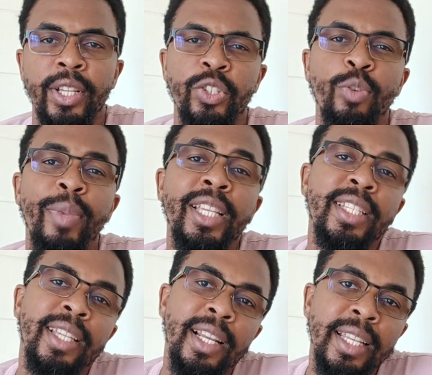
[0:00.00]
So
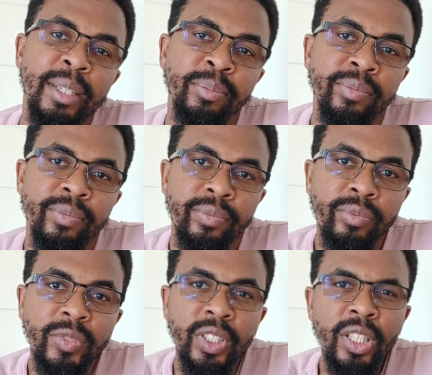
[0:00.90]
basically,
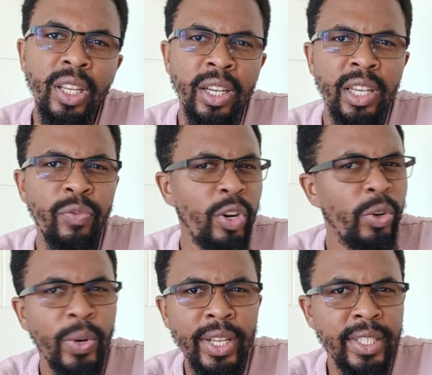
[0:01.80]

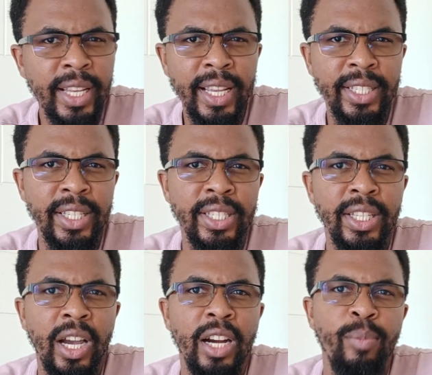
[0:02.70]
different grain sizes are